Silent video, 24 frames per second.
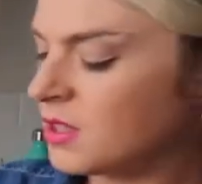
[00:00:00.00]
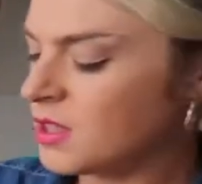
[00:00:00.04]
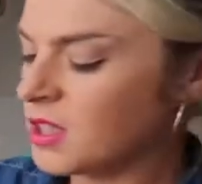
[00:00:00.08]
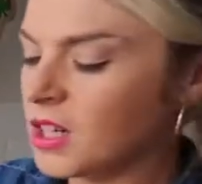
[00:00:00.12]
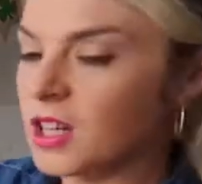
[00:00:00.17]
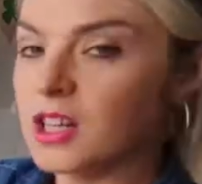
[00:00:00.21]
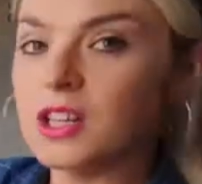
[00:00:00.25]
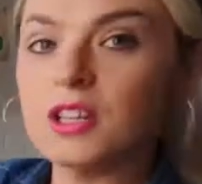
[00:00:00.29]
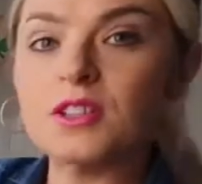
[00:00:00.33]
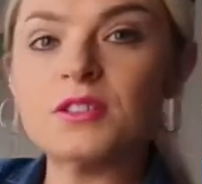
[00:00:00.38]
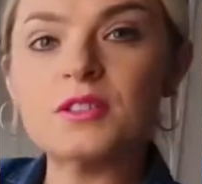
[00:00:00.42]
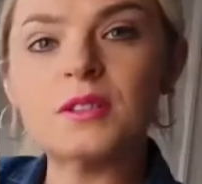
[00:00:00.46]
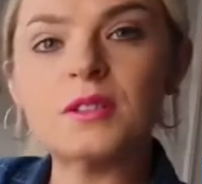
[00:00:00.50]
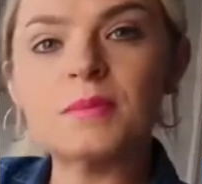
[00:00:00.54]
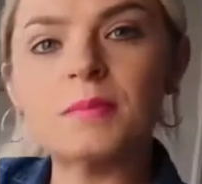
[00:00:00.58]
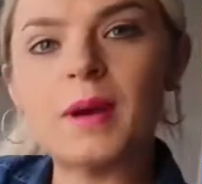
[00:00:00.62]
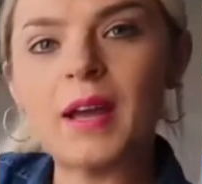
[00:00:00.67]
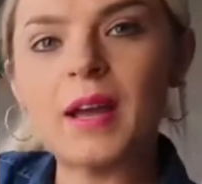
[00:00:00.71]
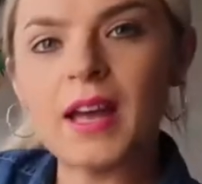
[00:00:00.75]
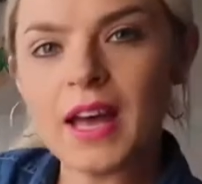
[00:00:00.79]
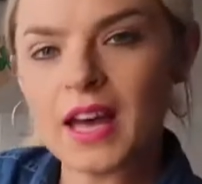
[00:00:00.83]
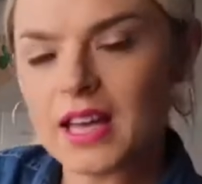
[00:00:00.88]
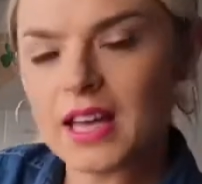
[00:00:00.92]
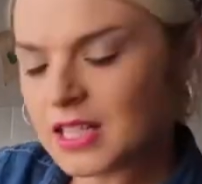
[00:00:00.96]
start using my
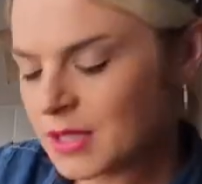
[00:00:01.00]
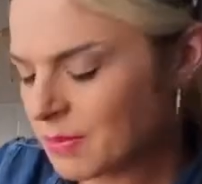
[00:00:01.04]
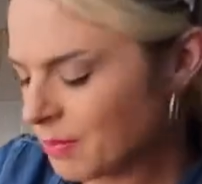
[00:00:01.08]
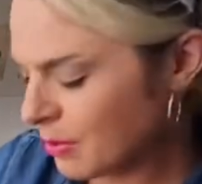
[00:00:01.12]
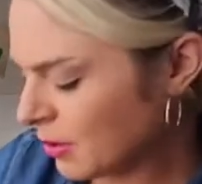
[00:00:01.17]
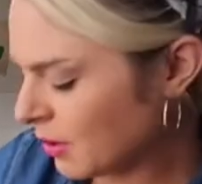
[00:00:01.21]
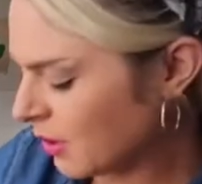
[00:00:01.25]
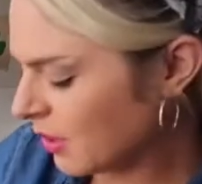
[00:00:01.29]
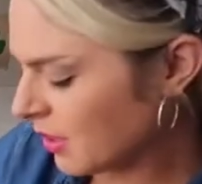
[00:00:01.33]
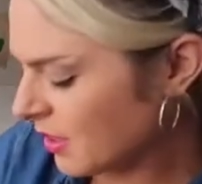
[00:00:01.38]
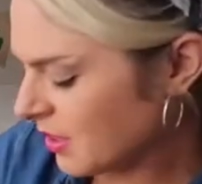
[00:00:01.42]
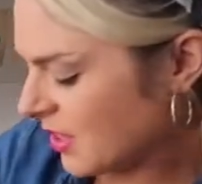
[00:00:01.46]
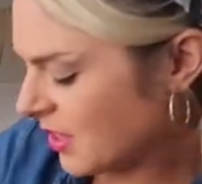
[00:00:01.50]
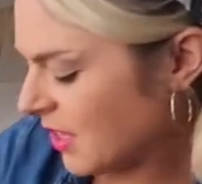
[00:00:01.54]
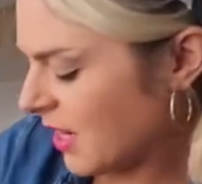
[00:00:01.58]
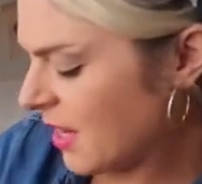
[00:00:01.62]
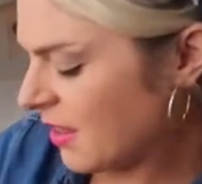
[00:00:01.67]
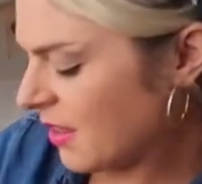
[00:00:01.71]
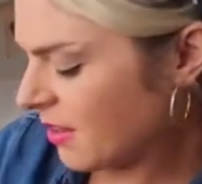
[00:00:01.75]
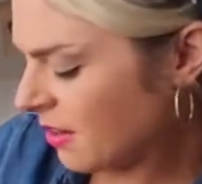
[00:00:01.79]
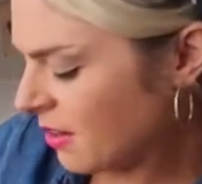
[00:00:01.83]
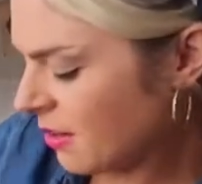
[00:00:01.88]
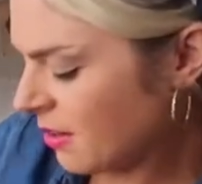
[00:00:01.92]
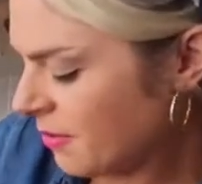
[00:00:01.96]
hand to pull it
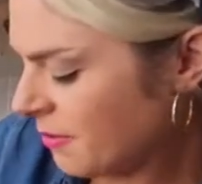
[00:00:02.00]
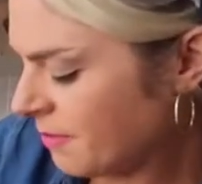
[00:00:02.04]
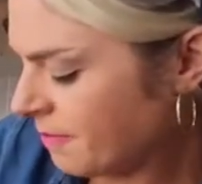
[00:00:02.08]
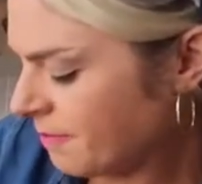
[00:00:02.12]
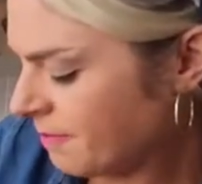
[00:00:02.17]
together.